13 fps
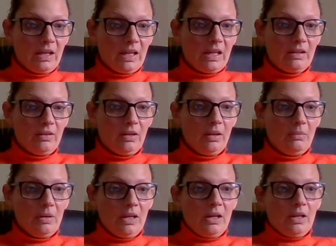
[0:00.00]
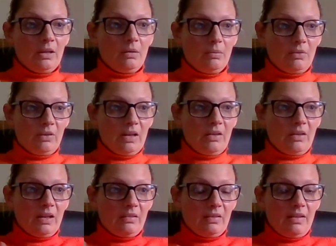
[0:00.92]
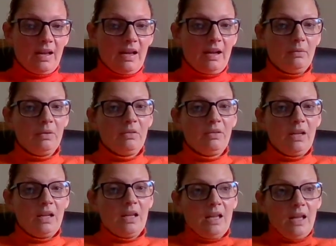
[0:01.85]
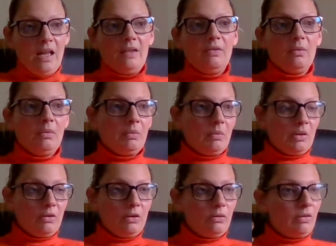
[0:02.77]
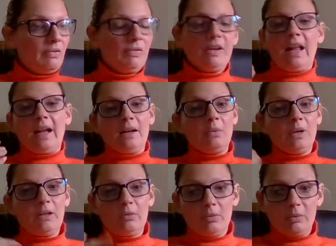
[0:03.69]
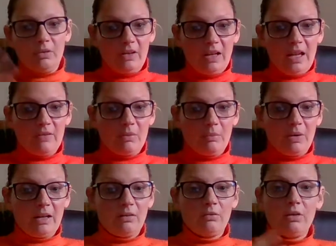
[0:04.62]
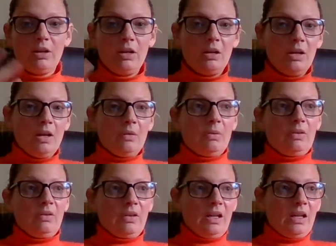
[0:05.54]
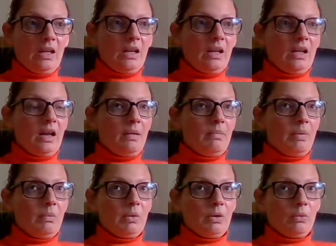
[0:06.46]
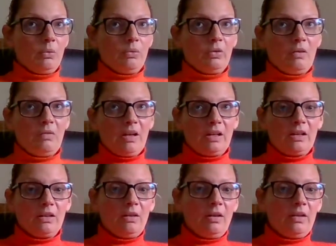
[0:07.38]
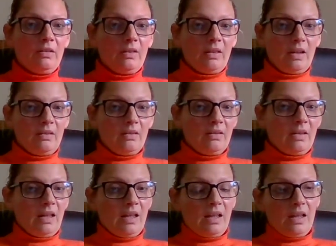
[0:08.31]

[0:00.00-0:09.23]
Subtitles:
of the kingdom. You see things now, we see heaven, we use different language, but we see heaven break through, we see, you know, but we also recognize that